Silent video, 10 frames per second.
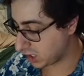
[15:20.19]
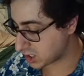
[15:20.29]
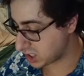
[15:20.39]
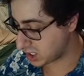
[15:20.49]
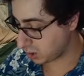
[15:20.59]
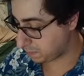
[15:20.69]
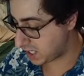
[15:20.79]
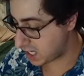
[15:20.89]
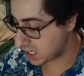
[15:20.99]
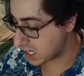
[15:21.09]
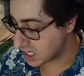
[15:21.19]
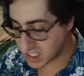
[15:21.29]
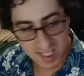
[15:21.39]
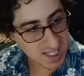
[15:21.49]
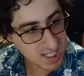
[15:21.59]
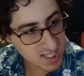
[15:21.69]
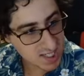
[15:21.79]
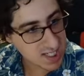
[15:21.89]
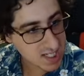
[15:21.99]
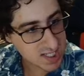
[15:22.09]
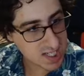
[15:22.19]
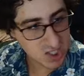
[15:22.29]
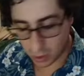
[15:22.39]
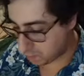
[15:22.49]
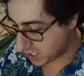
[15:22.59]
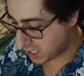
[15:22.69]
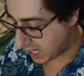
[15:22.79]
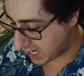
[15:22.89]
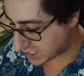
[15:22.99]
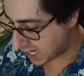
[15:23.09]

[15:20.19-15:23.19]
Onix, Sizzlipede, ziz, ziz, zizzlepede,